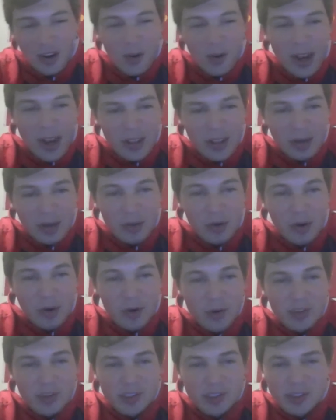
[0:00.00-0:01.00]
know, on the
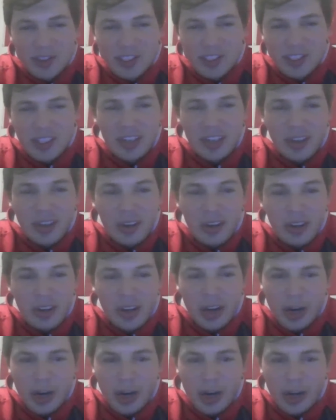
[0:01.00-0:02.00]
road, traditionally
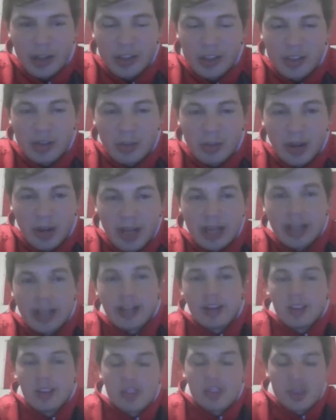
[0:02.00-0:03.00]
they're, or at least from my
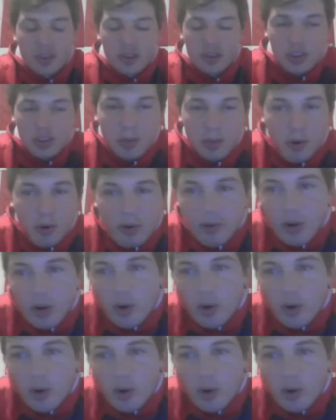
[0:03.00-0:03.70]
knowledge, they're usually more of